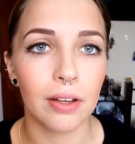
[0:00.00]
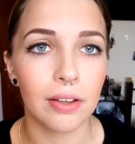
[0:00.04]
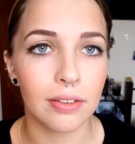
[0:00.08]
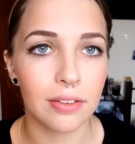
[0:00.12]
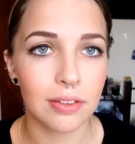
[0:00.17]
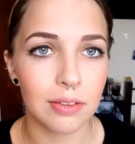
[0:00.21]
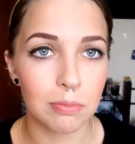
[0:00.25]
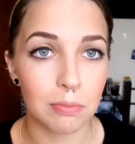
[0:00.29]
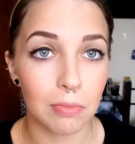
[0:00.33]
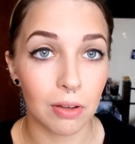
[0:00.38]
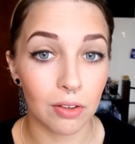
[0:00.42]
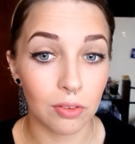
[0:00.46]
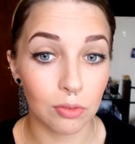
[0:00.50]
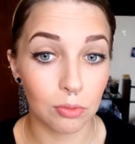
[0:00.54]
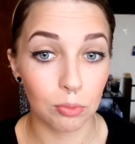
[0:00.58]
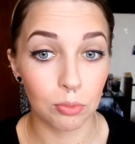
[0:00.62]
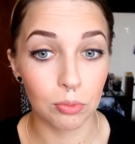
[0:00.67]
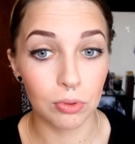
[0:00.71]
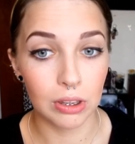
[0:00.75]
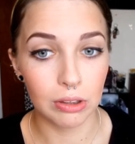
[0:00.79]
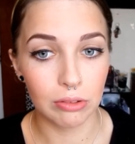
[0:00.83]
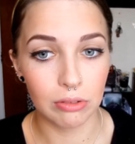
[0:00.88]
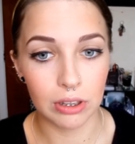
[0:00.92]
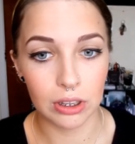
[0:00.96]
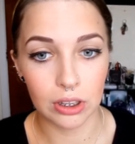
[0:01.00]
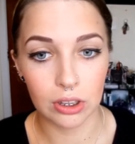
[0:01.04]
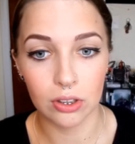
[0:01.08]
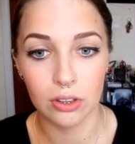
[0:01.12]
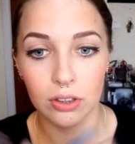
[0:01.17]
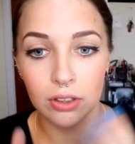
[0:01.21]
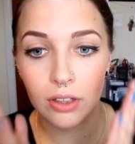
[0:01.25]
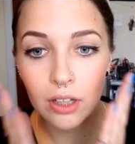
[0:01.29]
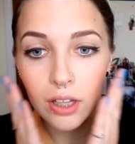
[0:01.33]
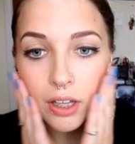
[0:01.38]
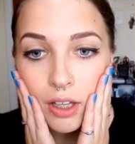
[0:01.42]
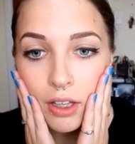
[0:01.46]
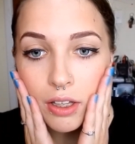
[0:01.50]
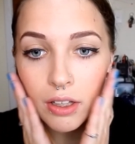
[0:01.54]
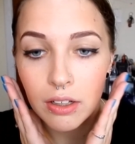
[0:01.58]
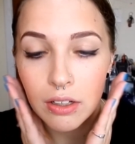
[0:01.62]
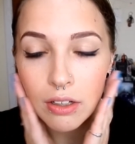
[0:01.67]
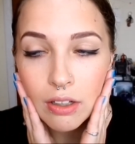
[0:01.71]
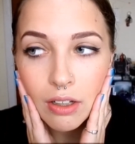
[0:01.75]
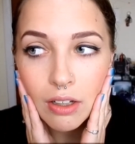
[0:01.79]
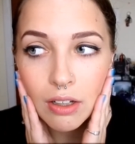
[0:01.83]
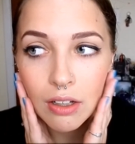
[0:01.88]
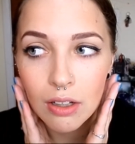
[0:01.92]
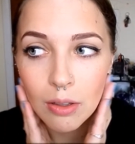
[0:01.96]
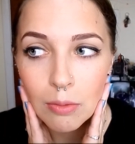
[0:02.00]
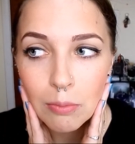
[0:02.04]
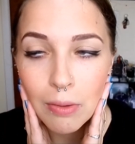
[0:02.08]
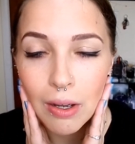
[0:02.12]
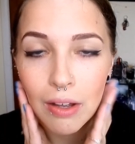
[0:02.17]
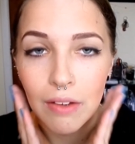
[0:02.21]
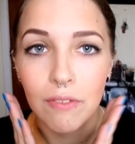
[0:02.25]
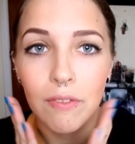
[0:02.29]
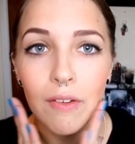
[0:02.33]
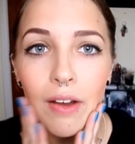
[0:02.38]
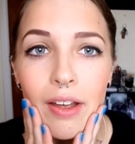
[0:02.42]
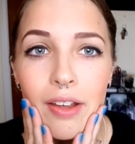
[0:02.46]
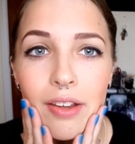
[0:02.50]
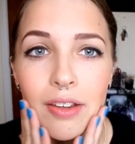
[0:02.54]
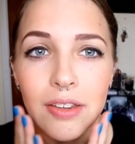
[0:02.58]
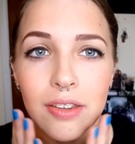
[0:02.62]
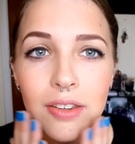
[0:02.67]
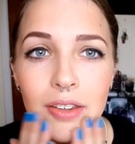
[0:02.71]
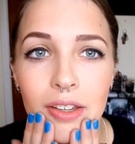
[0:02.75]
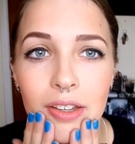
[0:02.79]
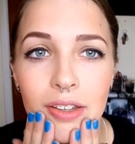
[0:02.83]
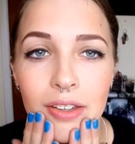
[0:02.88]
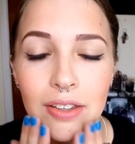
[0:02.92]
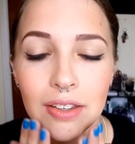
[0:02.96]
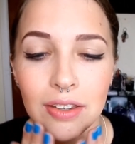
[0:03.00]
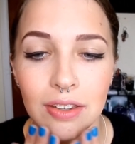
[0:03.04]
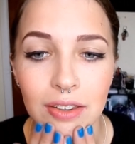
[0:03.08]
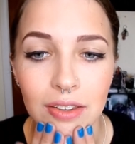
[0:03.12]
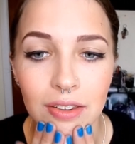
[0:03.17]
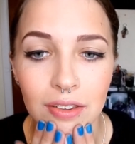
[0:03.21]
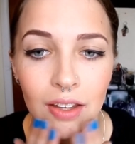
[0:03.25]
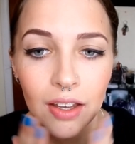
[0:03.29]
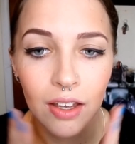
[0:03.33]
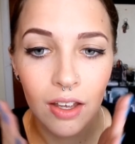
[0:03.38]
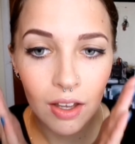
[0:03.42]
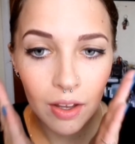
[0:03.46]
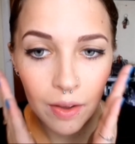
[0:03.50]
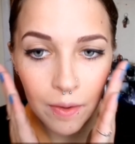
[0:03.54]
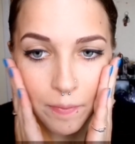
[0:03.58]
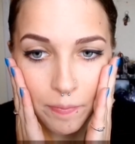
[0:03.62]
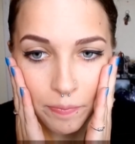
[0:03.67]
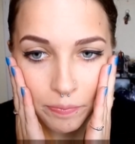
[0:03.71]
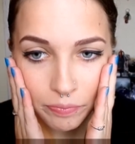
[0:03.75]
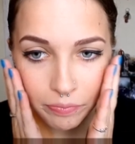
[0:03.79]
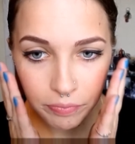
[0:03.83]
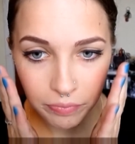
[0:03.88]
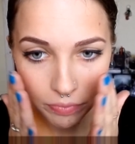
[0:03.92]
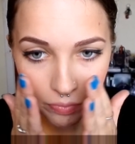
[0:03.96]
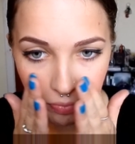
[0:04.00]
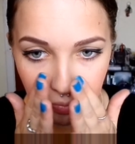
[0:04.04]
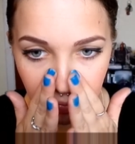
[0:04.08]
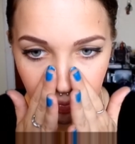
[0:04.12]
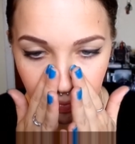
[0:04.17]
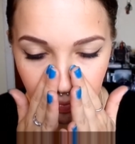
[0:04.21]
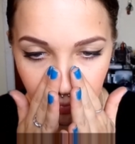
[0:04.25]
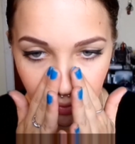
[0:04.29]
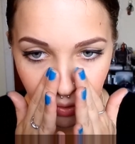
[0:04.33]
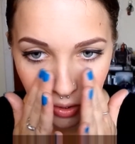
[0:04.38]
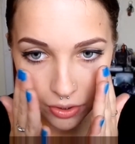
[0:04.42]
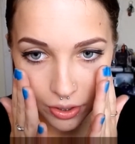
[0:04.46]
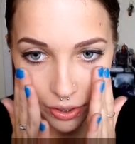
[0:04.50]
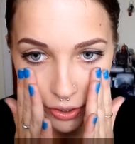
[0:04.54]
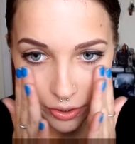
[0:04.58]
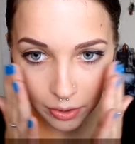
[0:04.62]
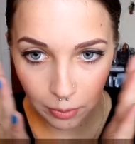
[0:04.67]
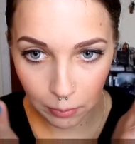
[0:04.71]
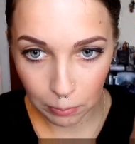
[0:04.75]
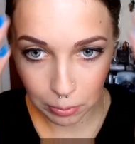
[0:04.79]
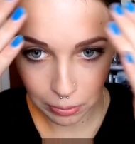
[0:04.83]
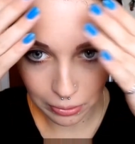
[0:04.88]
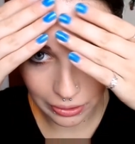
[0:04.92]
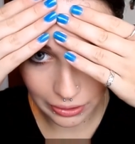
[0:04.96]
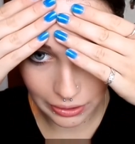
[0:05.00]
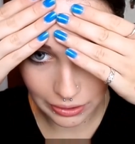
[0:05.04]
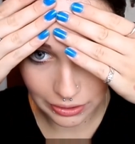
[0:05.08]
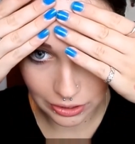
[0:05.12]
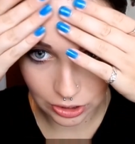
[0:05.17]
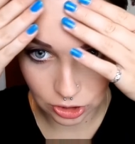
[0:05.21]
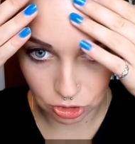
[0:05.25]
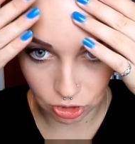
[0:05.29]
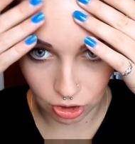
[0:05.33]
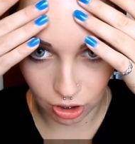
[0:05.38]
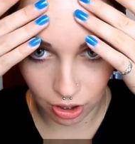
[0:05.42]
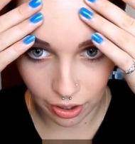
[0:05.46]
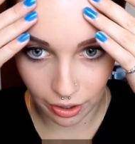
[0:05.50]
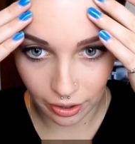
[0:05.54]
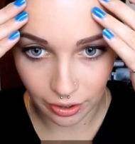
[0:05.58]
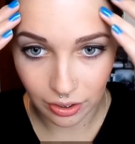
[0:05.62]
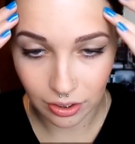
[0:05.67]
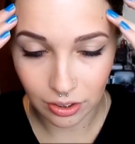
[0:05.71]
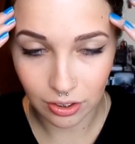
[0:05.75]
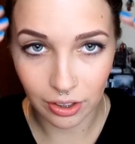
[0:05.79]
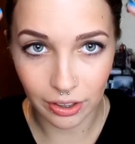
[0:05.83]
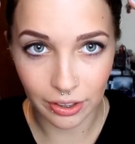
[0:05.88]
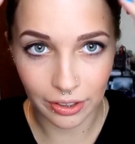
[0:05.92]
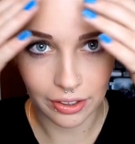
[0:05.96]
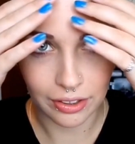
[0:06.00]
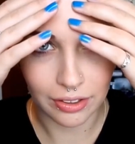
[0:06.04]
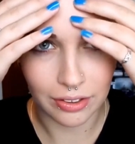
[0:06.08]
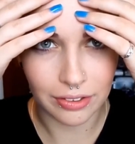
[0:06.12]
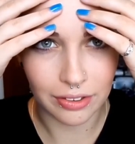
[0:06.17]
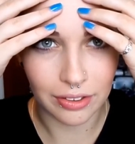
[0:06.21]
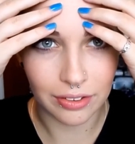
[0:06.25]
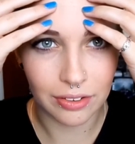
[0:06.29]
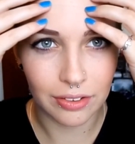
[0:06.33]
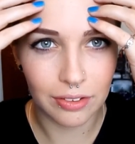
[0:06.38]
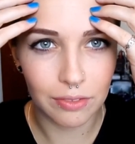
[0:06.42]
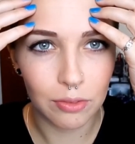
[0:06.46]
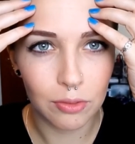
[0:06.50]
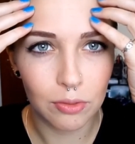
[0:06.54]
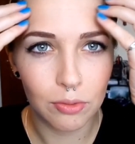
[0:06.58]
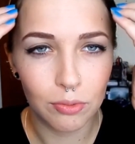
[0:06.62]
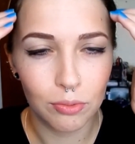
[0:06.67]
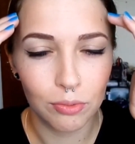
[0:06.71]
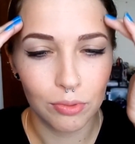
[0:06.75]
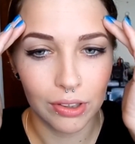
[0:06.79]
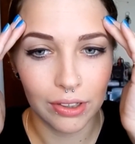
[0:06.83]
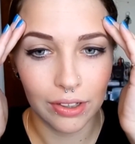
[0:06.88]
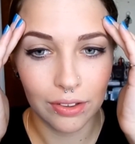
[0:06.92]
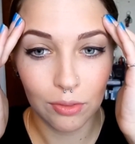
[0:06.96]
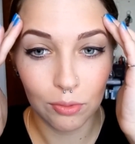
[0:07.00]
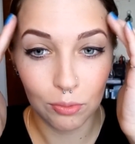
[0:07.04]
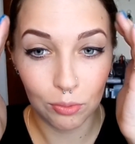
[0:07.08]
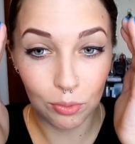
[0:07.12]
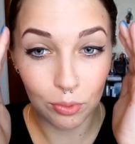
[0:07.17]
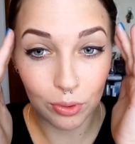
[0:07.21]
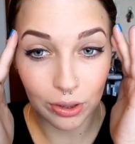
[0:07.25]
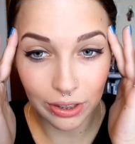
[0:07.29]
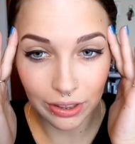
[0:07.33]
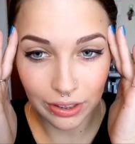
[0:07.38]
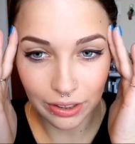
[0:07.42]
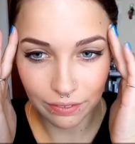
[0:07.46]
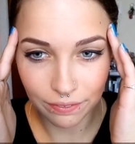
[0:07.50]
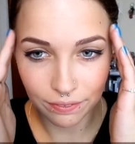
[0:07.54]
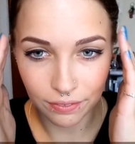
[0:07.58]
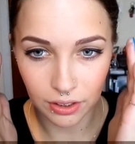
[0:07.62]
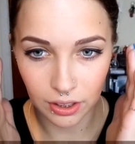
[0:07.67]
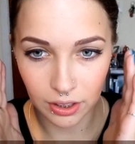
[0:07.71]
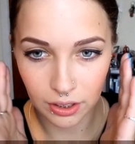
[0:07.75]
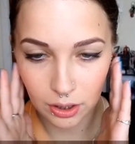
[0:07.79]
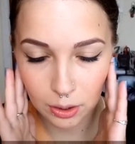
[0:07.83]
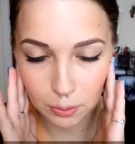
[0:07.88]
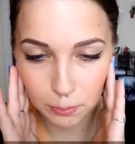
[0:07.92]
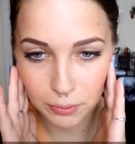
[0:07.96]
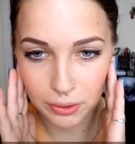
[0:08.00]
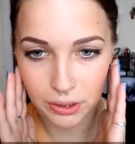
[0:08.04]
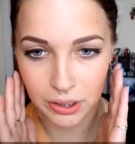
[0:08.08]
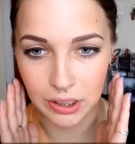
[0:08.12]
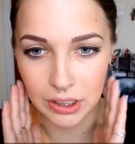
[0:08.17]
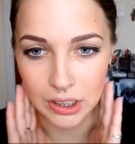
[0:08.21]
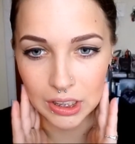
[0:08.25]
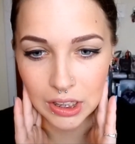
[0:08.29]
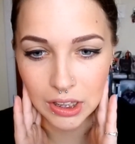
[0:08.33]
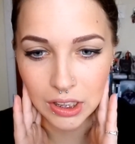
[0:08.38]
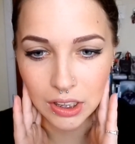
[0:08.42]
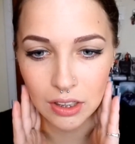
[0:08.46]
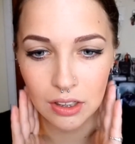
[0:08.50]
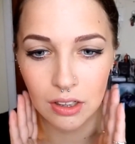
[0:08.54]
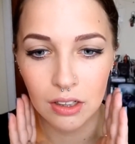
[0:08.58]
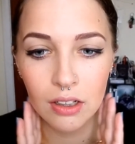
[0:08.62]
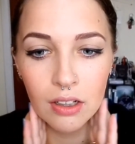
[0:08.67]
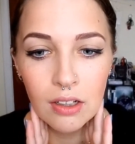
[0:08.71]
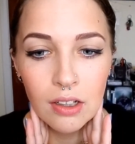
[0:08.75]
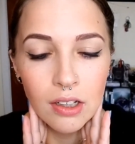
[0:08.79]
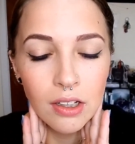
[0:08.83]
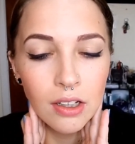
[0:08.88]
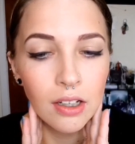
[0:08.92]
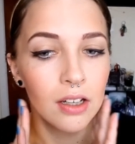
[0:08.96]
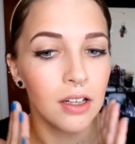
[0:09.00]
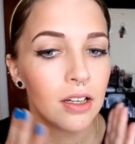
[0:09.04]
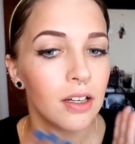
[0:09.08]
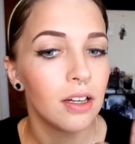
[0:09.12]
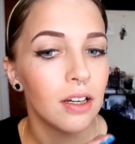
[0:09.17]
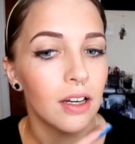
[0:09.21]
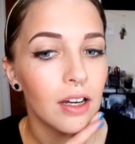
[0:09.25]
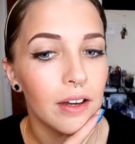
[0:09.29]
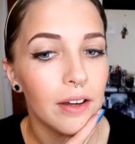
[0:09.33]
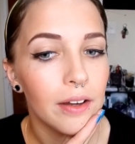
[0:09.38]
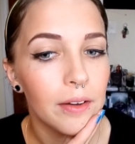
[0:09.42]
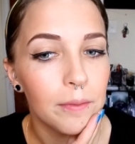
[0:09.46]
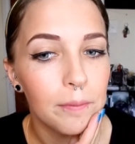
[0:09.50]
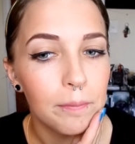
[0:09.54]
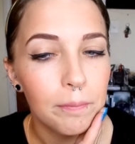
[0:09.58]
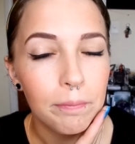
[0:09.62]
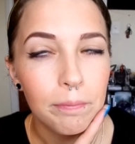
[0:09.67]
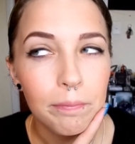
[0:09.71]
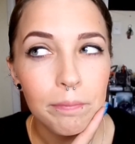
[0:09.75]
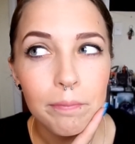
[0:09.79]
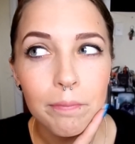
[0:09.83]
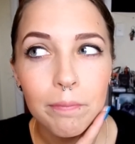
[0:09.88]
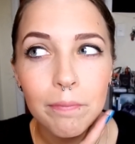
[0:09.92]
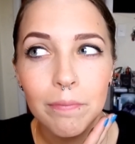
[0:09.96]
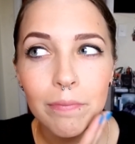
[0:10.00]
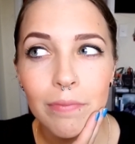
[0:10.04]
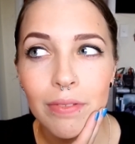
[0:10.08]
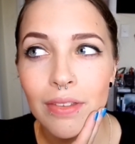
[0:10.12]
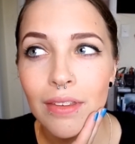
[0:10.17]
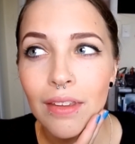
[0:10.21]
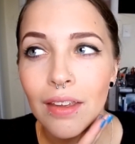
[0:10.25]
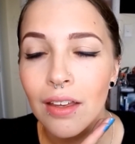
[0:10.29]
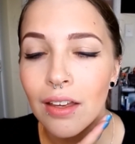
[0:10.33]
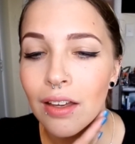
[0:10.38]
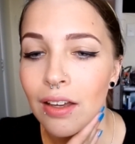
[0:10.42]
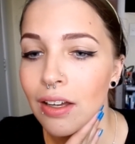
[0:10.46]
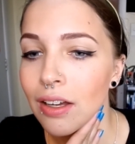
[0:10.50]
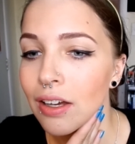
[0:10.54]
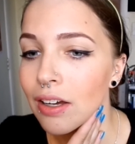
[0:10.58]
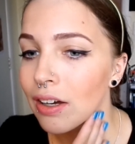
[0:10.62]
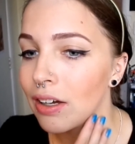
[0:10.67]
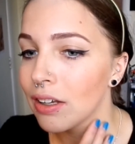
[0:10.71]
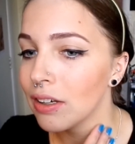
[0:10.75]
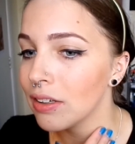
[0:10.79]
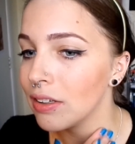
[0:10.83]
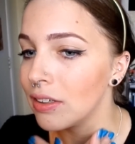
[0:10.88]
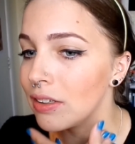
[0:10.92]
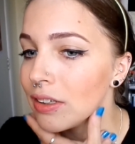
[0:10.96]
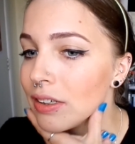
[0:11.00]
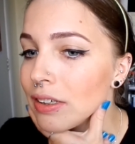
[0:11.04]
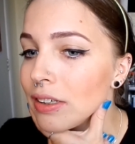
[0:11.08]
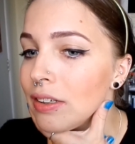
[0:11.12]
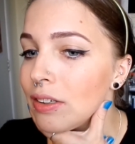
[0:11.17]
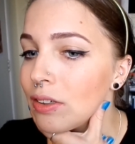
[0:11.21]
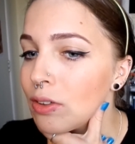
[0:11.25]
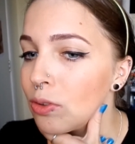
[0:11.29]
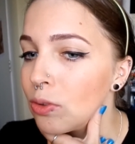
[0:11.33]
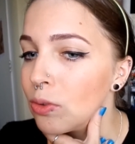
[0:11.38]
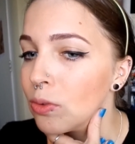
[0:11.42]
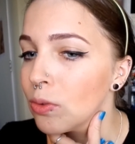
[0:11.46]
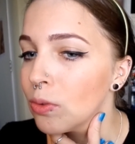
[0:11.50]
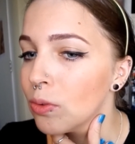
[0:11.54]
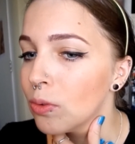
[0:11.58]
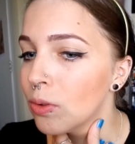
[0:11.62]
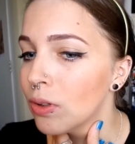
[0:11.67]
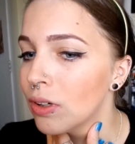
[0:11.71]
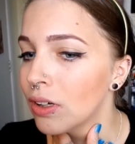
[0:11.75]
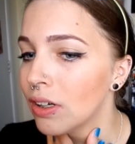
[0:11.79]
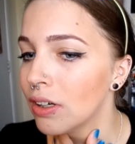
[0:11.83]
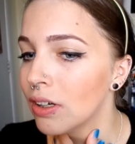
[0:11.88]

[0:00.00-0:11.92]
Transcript: it smells really really good, and my face is like completely dry. Like it doesn't really feel like I'm wearing anything. A little